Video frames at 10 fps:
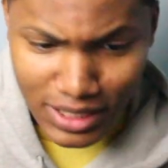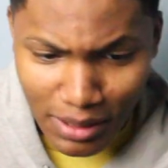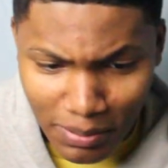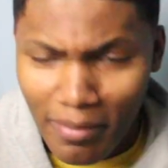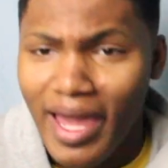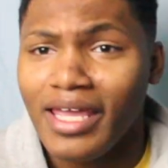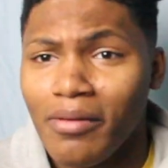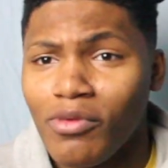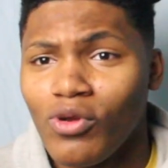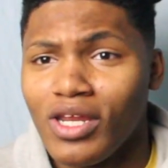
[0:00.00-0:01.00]
Diplomatic
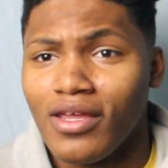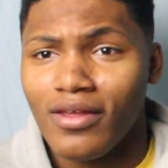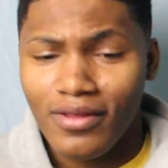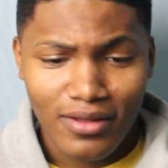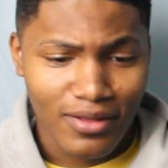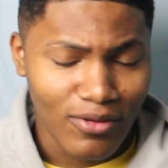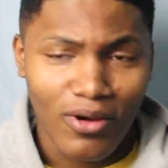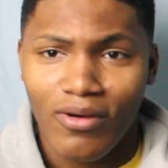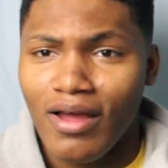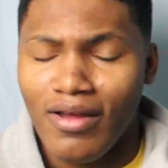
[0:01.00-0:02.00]
Immunity. You
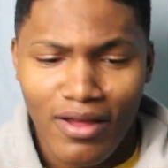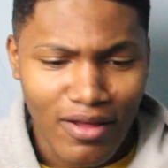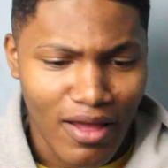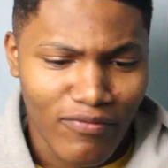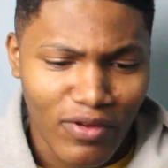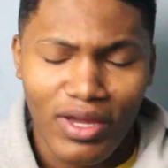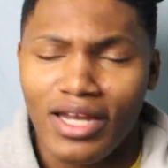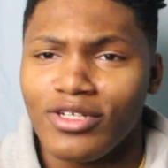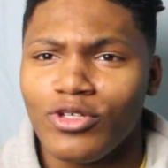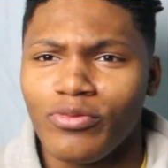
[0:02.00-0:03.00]
know, I felt
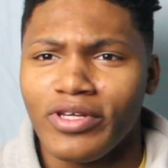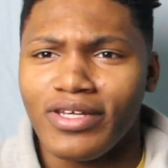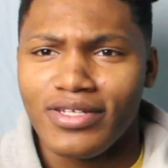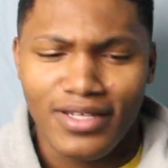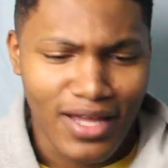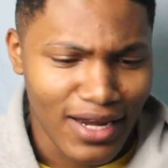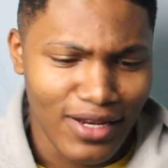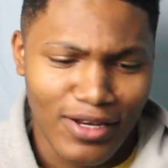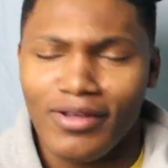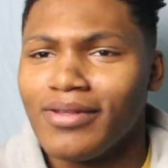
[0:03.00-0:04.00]
kind of stupid because I
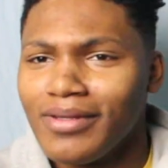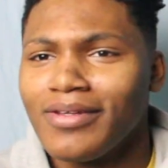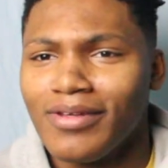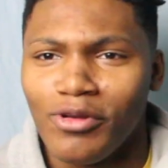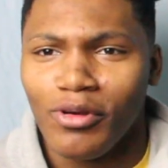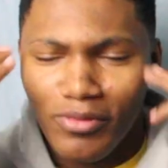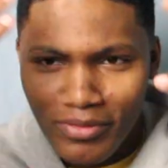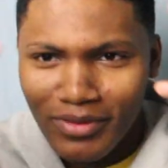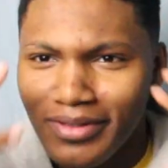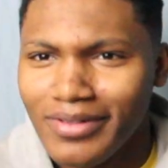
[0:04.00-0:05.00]
didn't, you know.
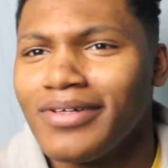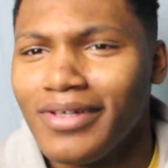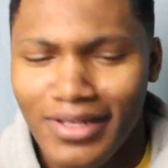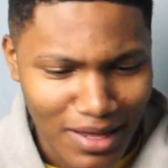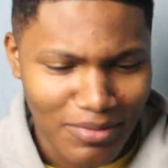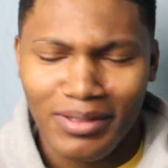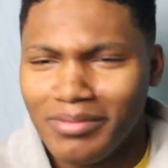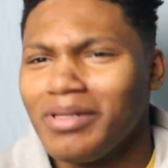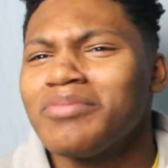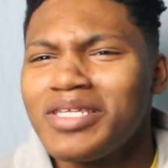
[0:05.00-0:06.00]

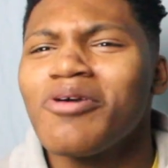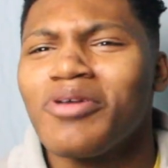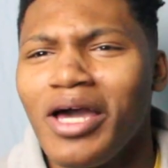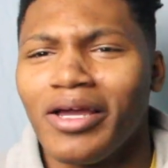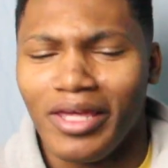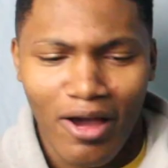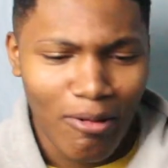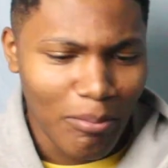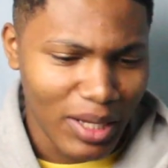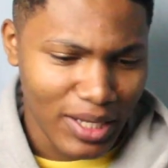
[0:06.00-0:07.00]
I'm still young,
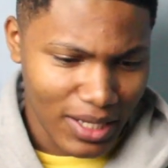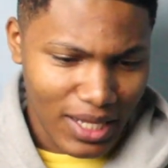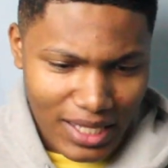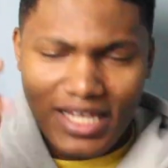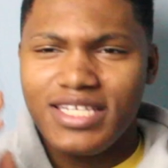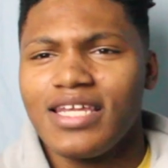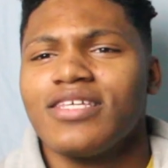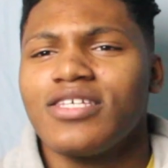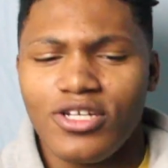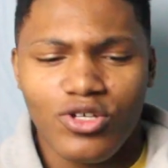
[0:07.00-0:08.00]
y'all. But let's get
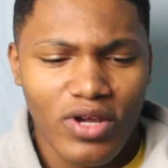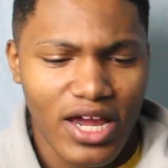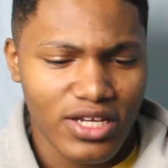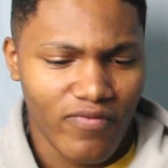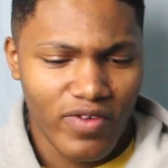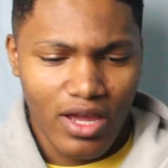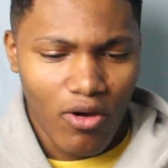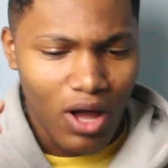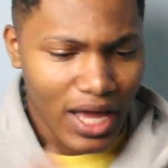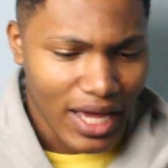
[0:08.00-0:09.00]
into this reaction
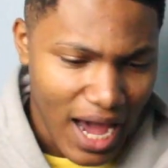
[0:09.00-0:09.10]
video.